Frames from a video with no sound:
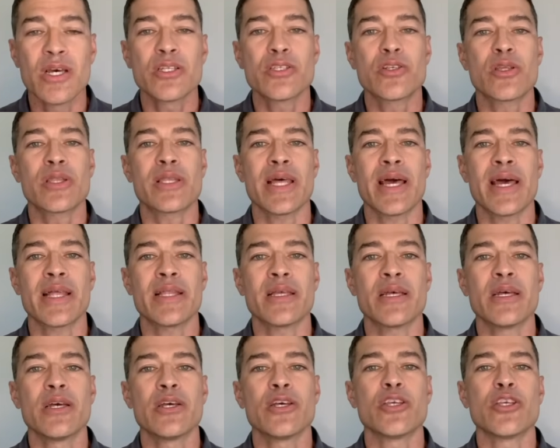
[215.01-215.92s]
to
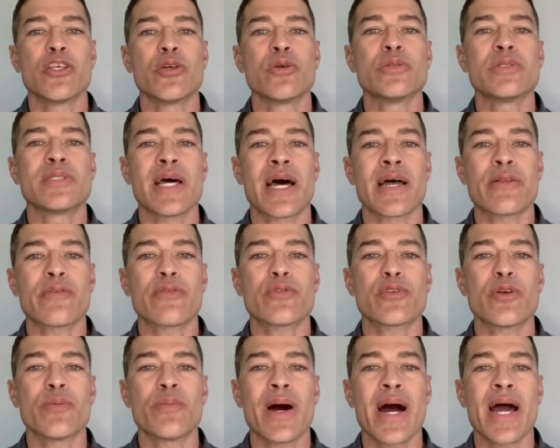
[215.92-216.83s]
then use
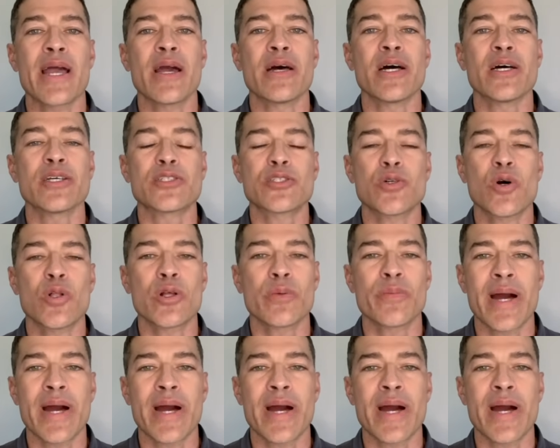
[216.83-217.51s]
that to buy a solar